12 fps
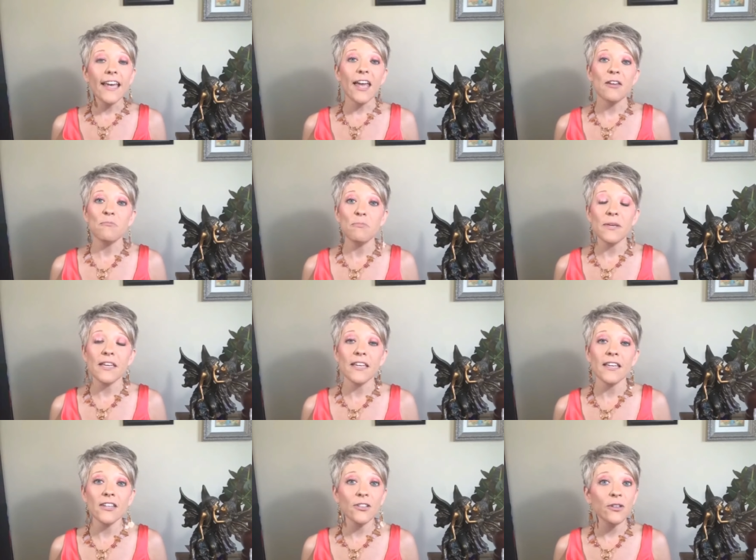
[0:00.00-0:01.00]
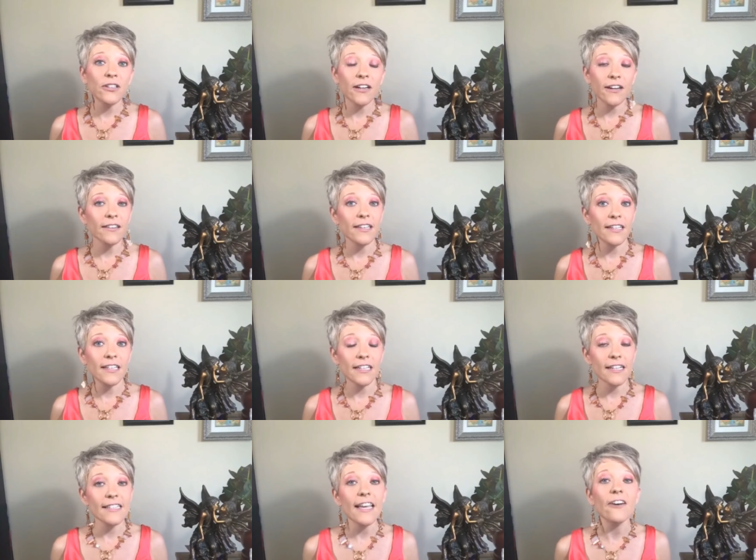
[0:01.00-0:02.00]
and be your authentic
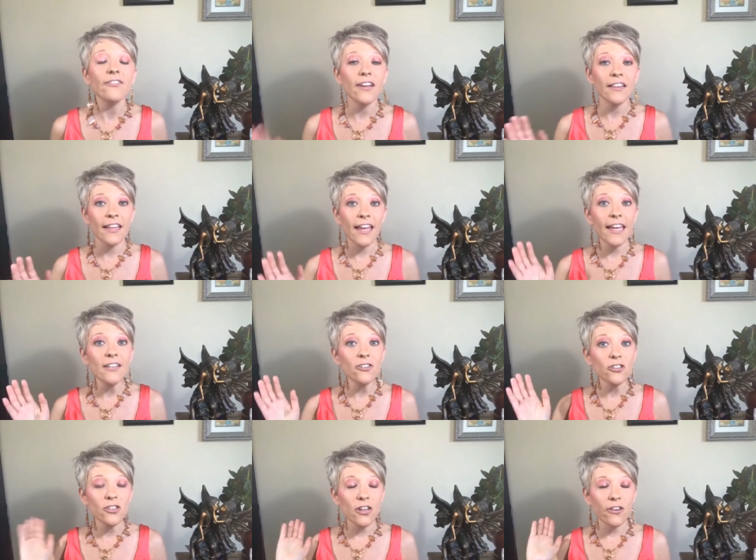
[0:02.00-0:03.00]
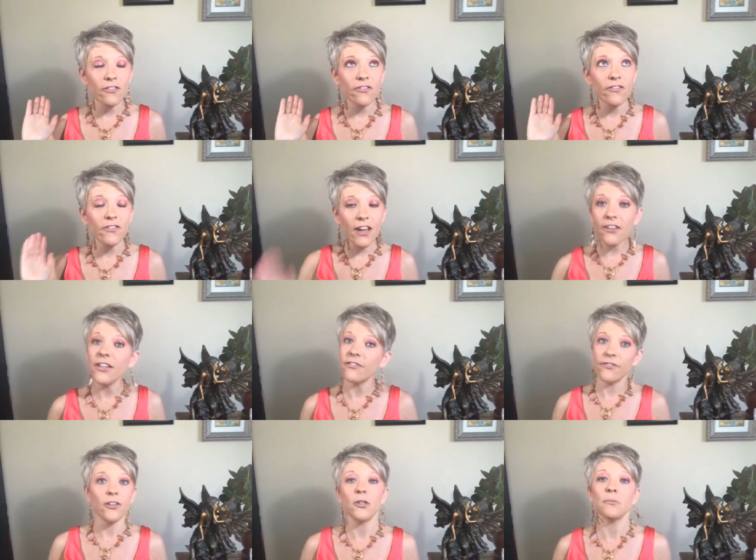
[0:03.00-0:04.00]
self. And the angels are very
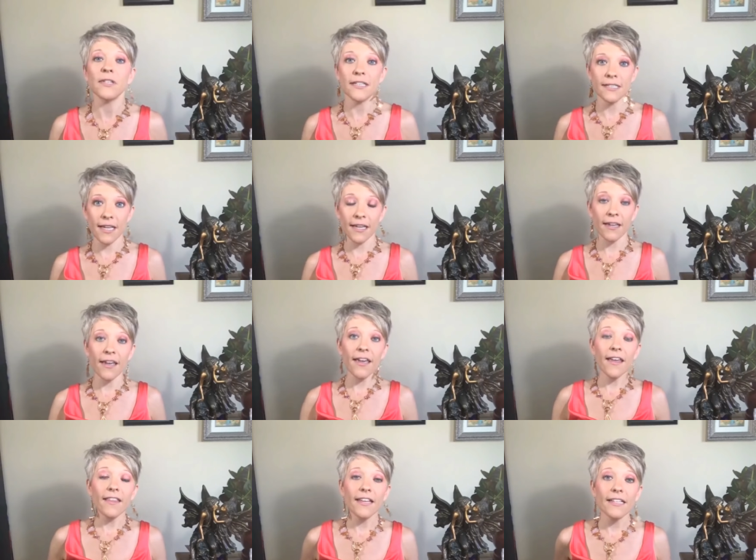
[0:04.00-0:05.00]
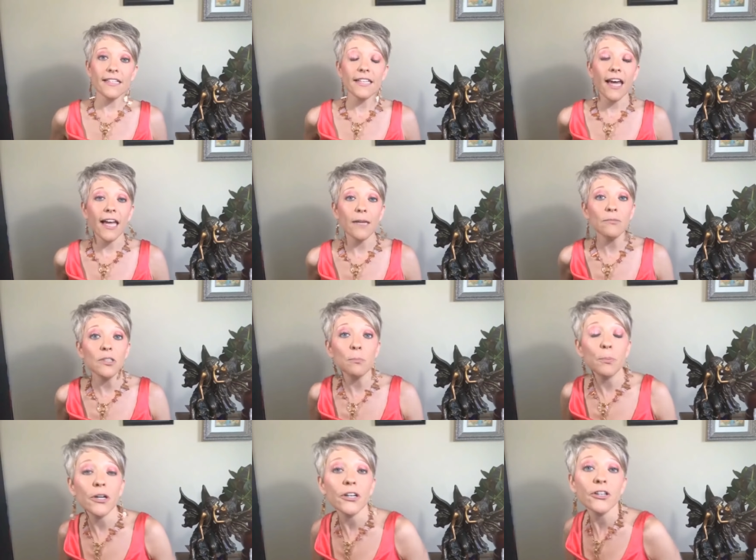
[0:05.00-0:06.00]
firmly saying that it's time to
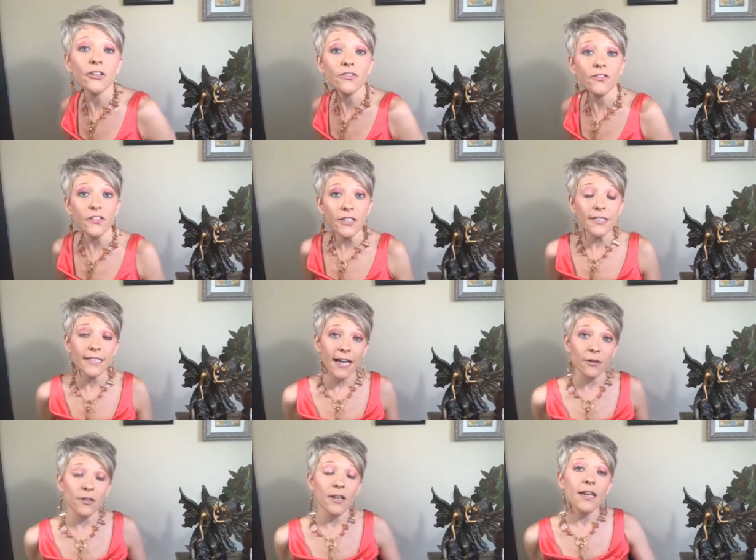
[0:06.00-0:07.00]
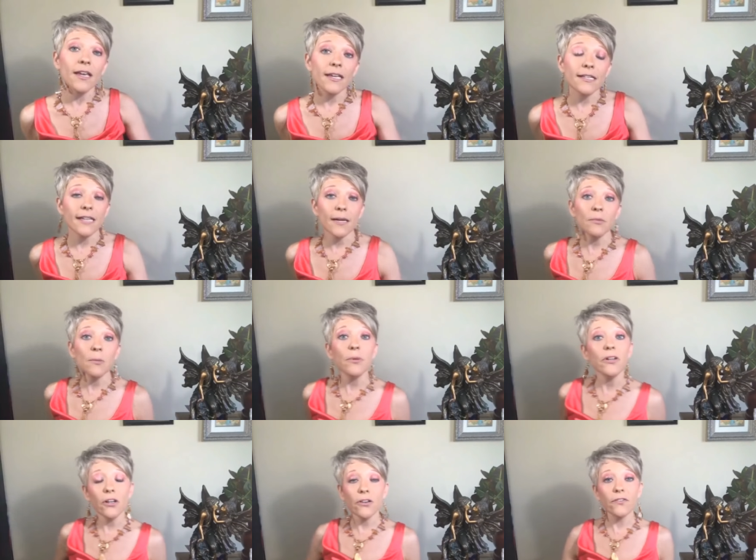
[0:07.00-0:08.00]
put your foot down. It's time to
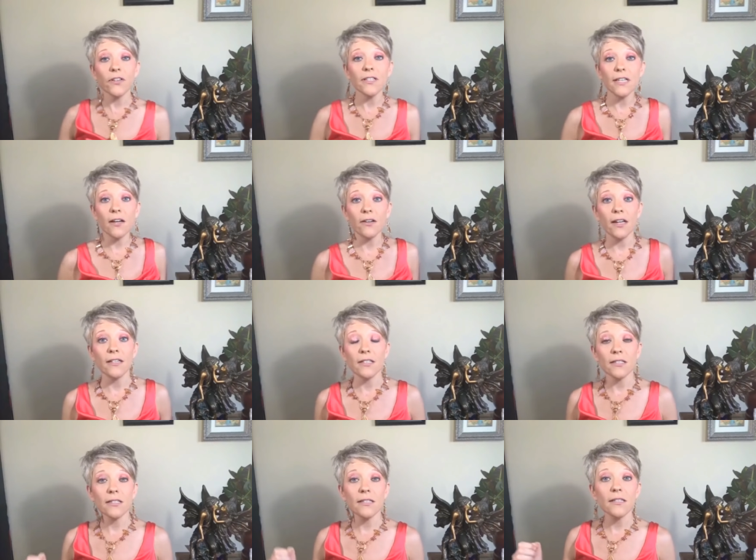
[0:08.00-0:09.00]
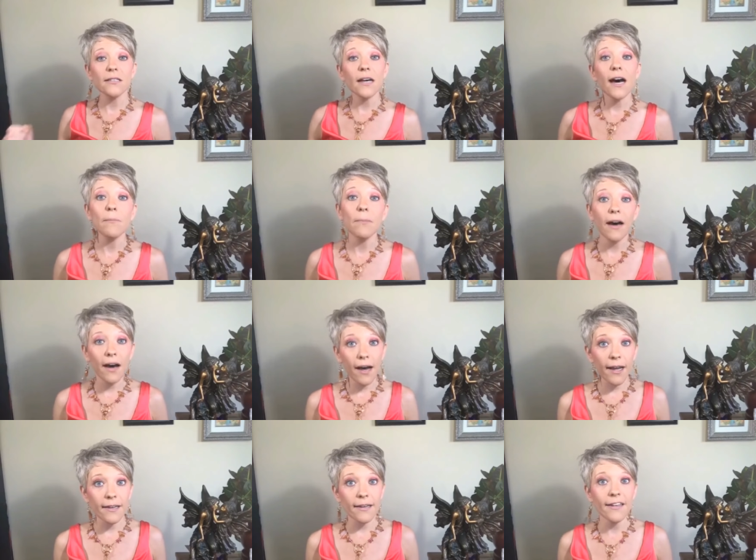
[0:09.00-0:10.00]
put your foot down and to stop
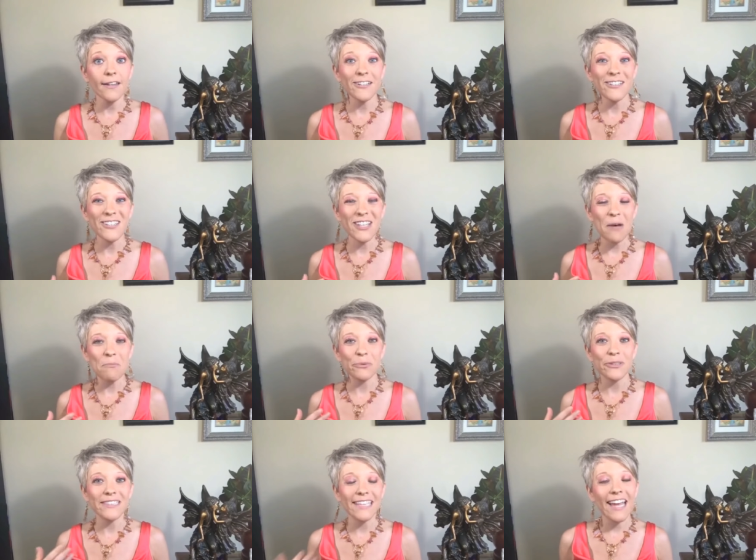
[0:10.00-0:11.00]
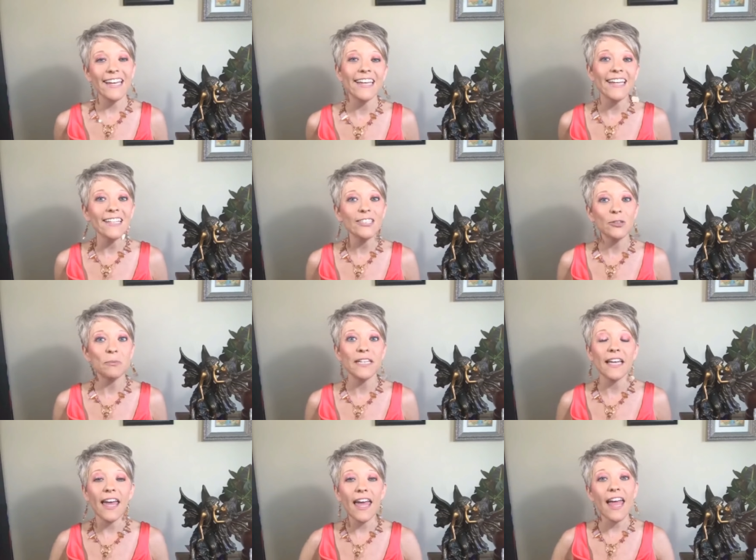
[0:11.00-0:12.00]
hiding or stop pretending to
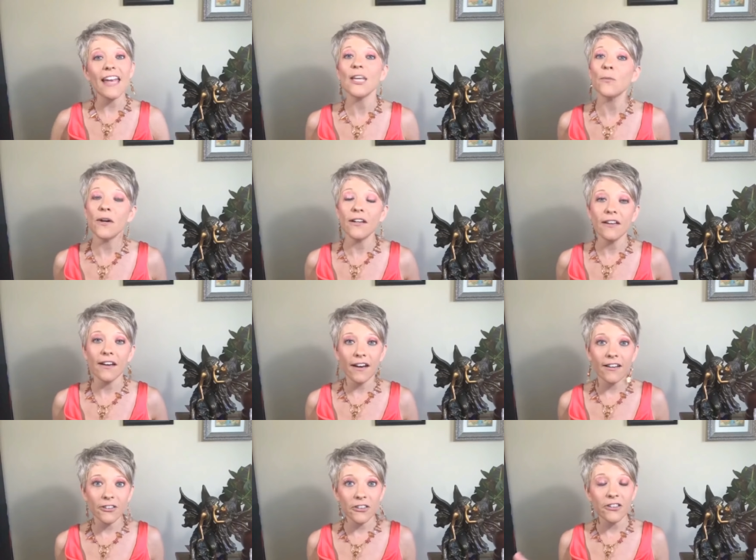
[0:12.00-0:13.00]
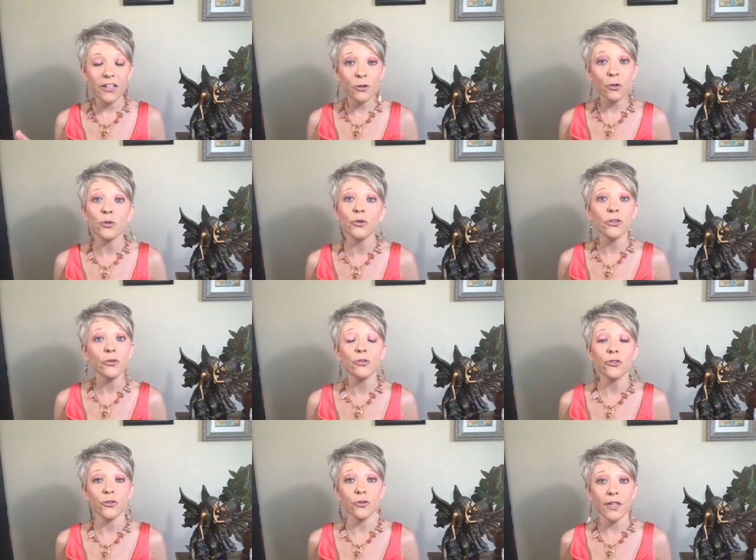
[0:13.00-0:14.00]
be anyone other than who you
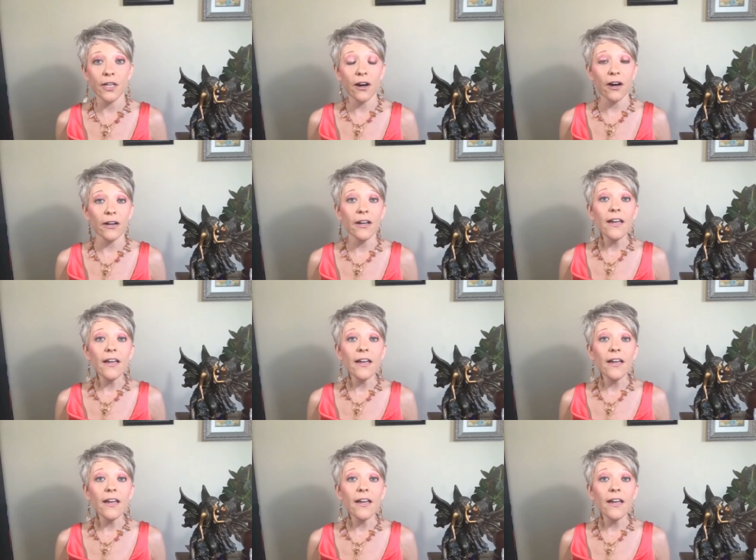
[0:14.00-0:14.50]
truly are.